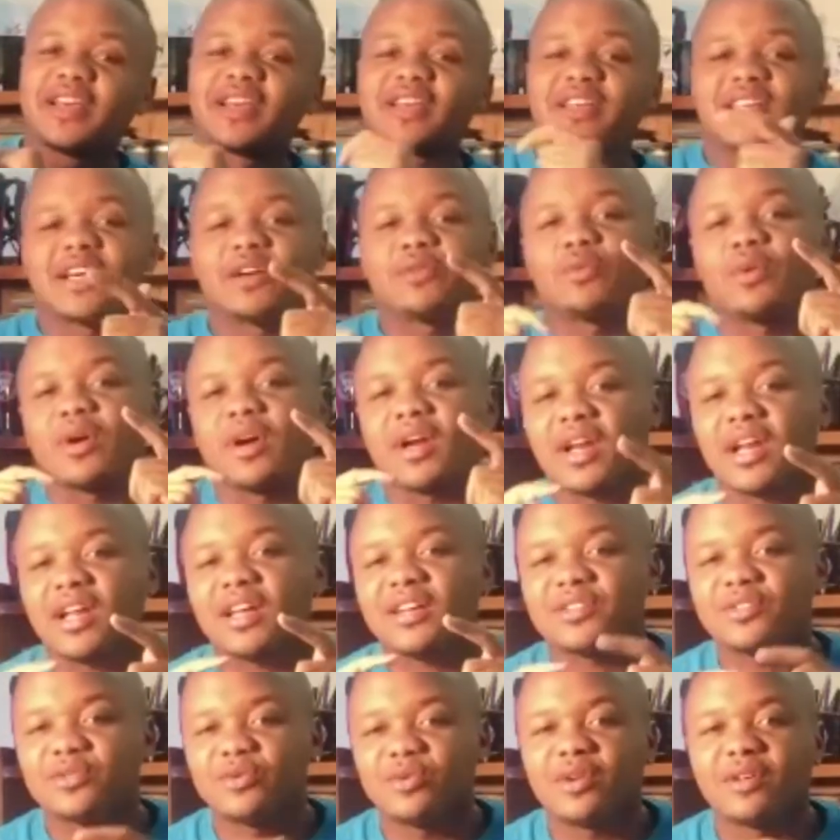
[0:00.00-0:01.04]
Yeah, kwa
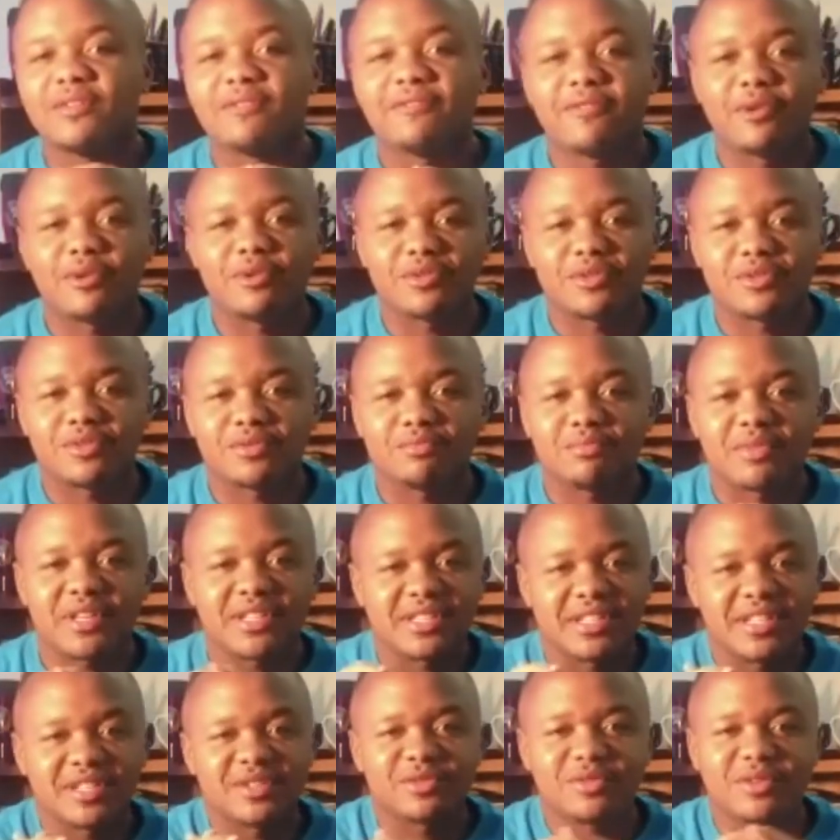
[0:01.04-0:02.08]
class tuli float.
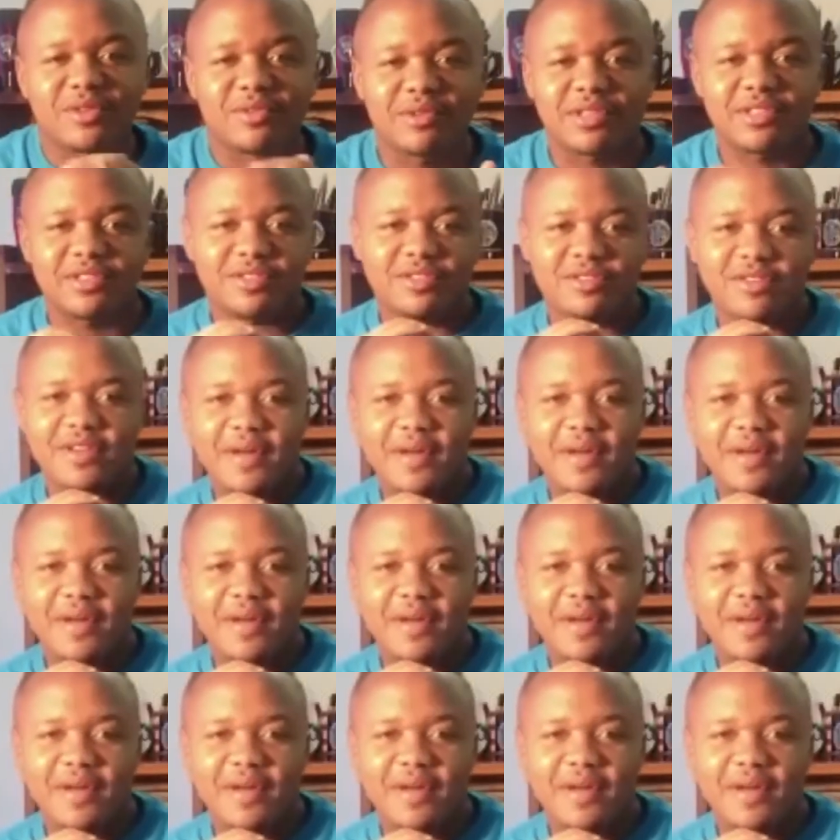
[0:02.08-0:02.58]
Basi tuna withdraw